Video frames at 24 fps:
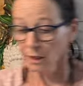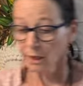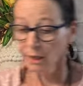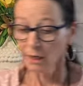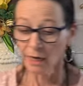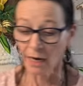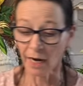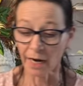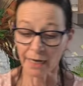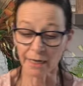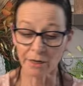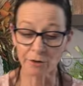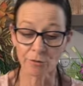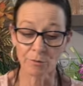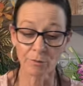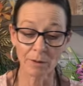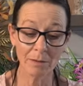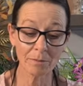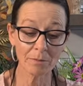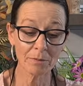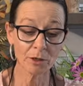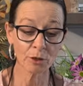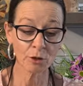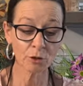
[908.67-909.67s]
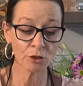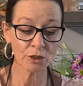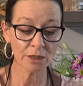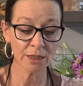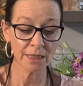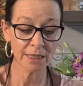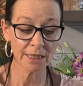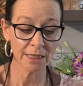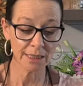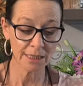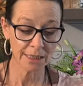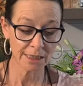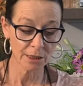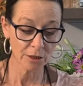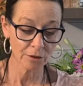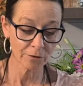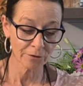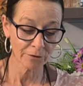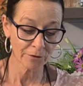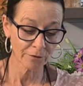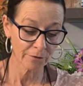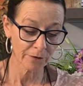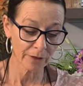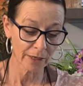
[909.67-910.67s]
I can remember cutting this
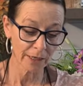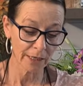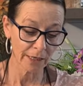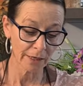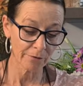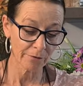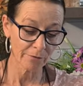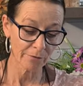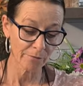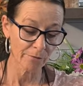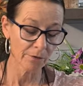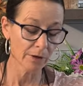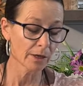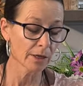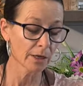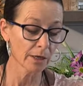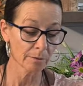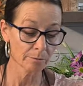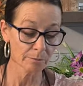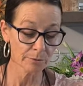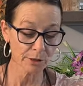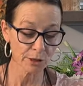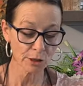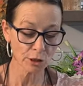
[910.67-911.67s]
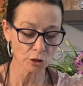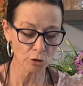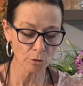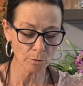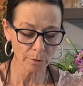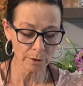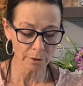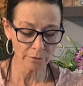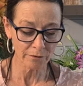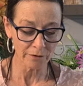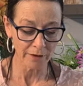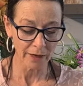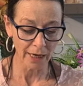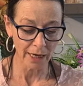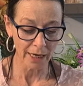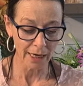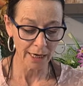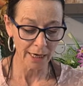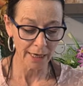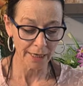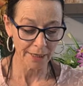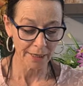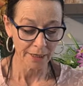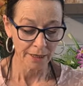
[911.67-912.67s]
off of a summer
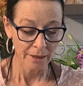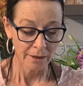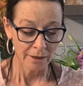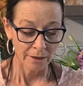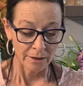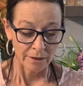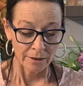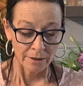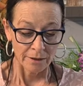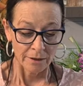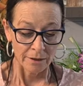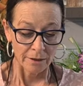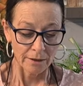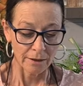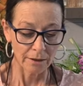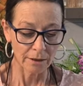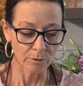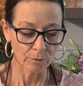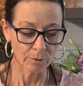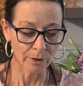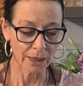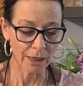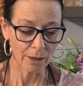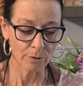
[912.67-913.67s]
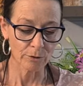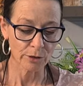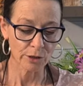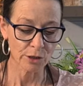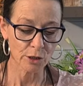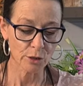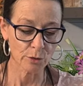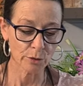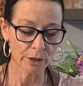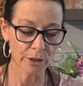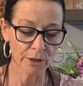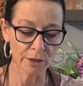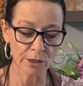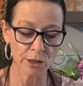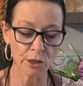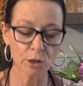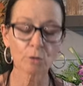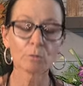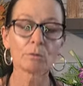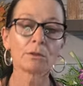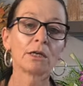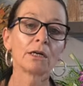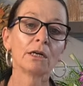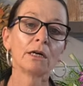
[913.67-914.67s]
vine when I was doing a
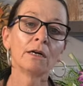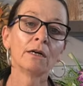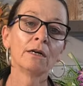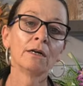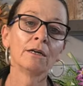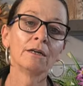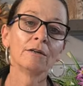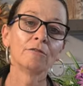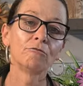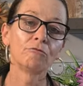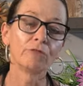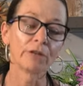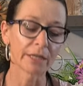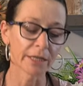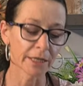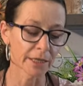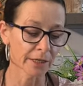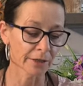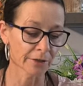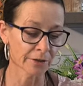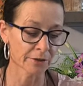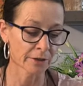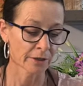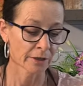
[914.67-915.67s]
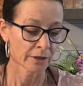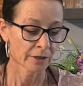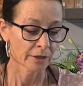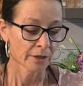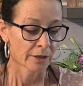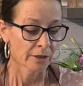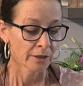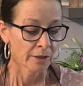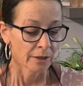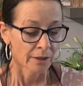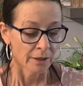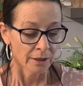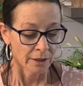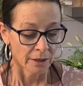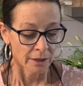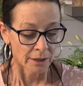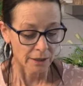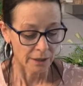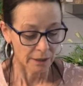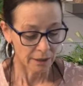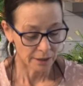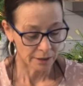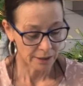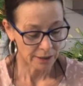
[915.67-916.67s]
summer wreath,
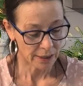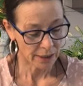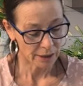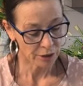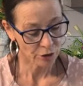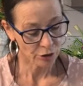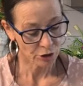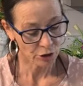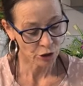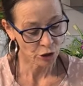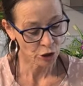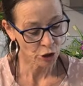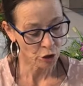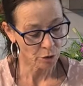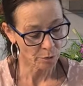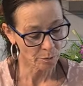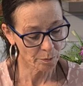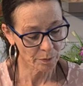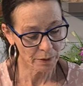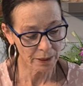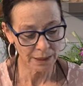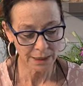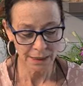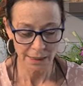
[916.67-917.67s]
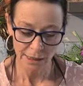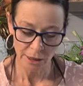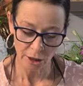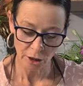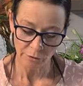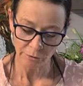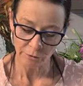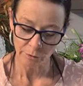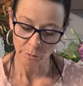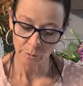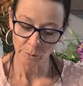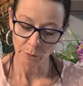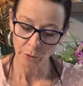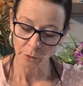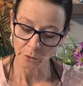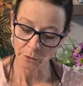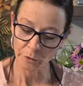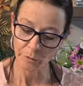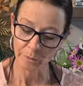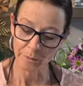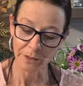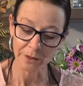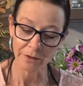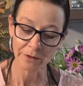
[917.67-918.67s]
and I just chopped bits off and put
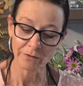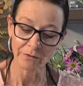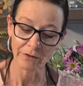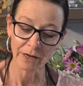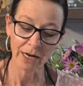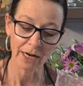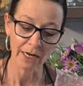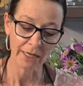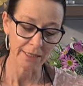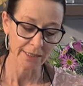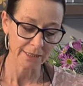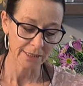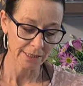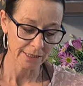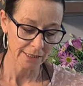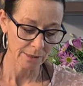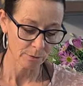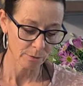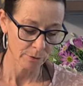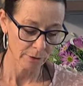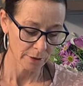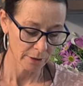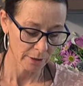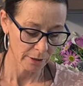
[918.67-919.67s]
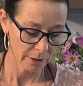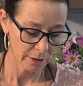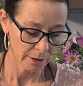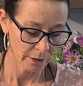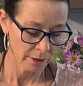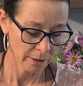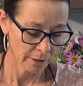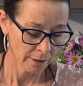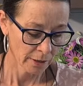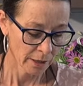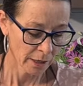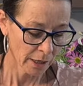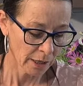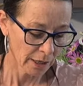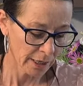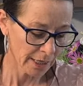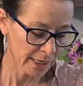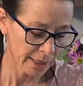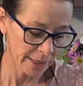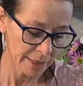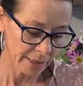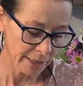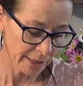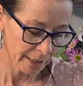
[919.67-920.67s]
them in the vine as they were,
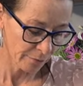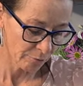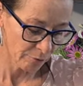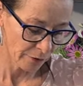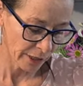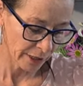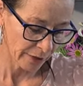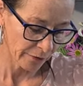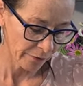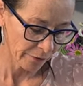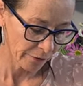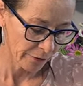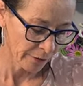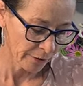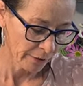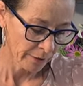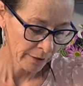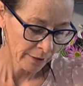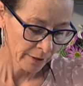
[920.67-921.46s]
in the wreath.